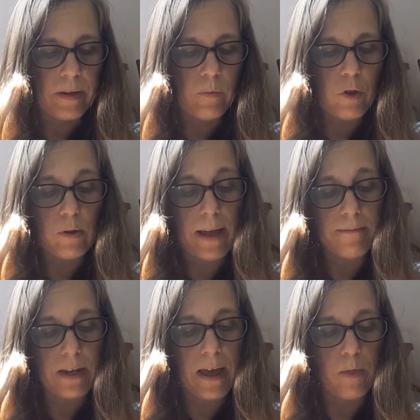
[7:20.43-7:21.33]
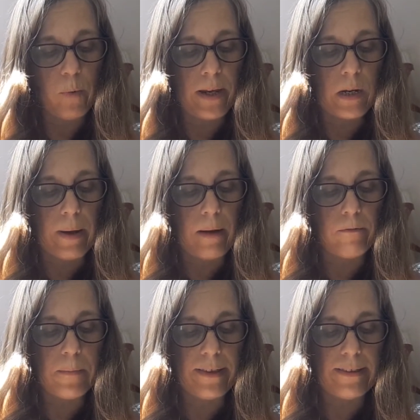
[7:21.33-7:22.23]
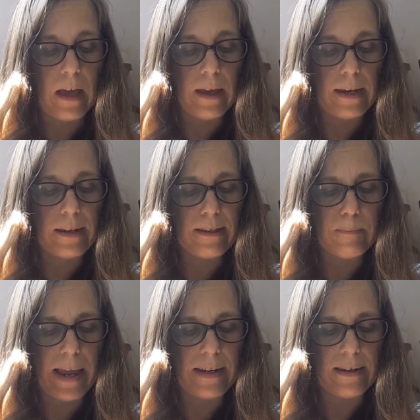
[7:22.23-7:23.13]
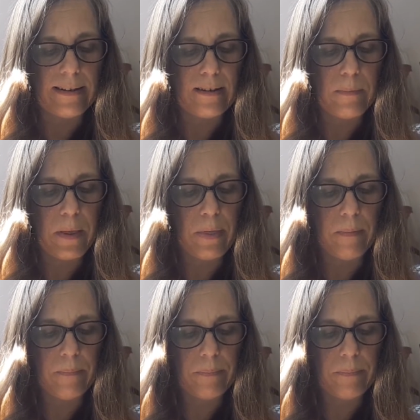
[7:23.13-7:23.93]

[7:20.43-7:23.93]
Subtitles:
"We shall have to cut the window out from inside," explained Elizabeth.